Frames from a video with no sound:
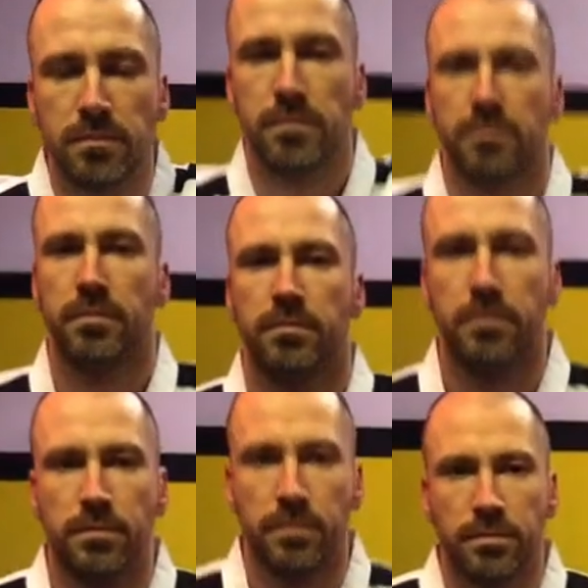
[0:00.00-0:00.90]

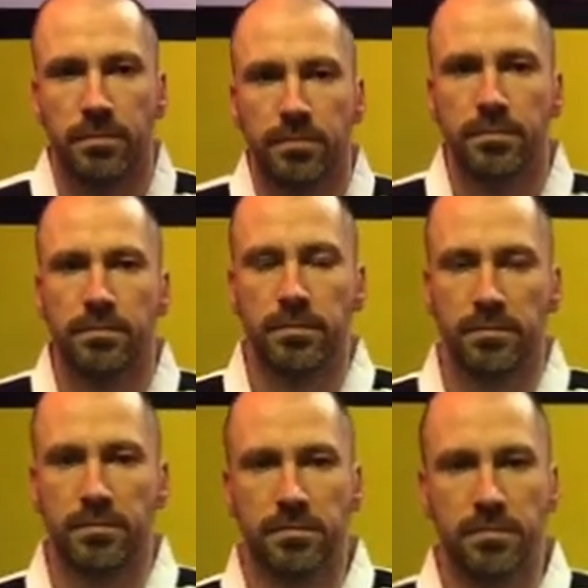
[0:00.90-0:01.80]

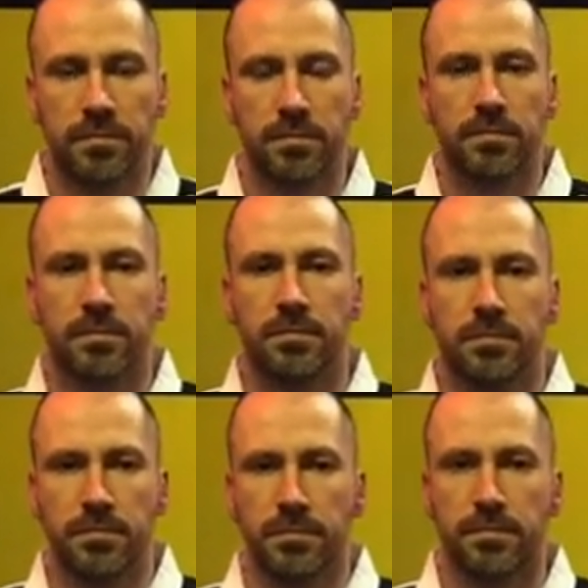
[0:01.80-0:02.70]

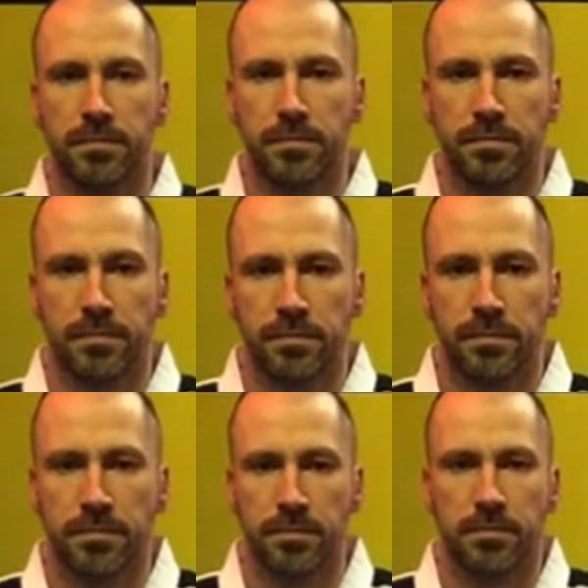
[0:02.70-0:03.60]

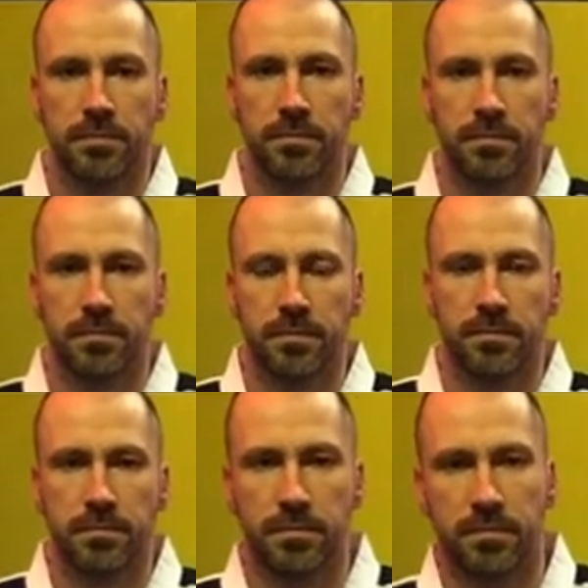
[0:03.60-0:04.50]

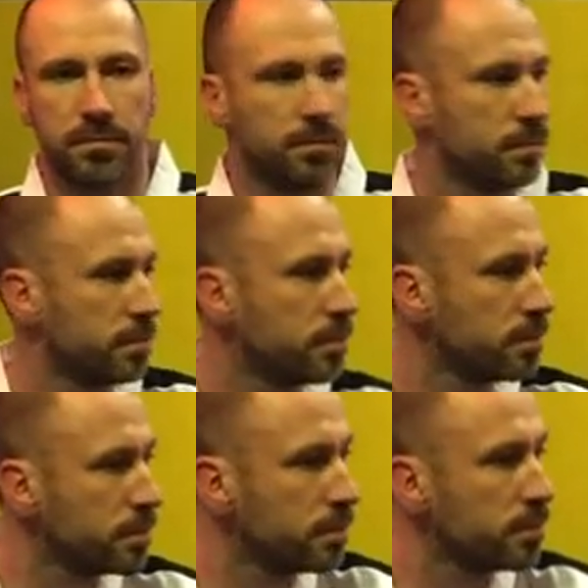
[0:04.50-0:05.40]

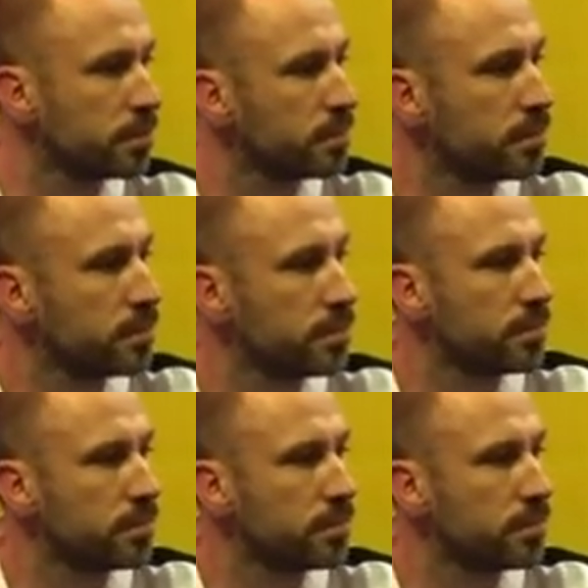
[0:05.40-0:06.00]
[no speech]